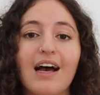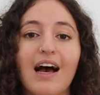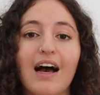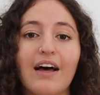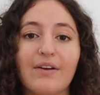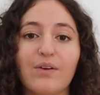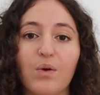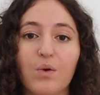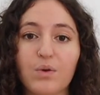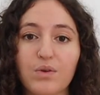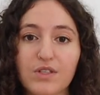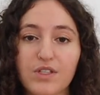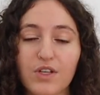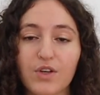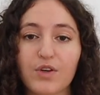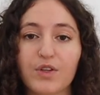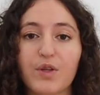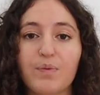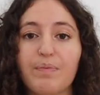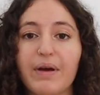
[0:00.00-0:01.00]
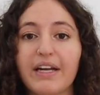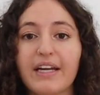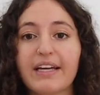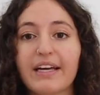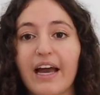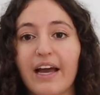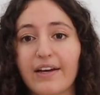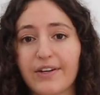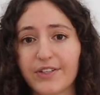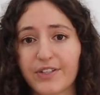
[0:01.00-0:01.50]
and also the
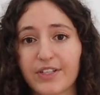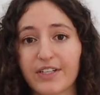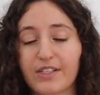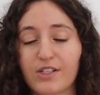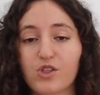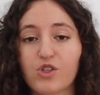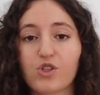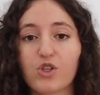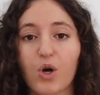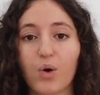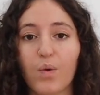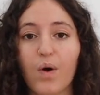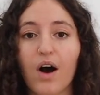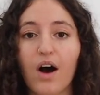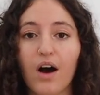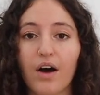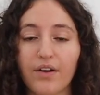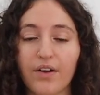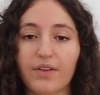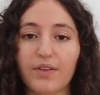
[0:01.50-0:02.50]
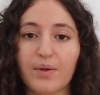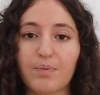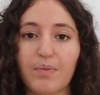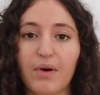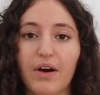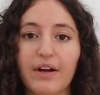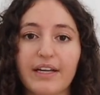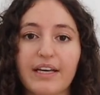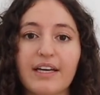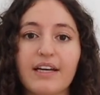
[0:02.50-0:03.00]
medication is so hard on the
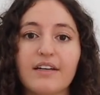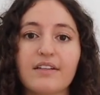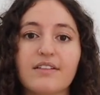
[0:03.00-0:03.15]
body,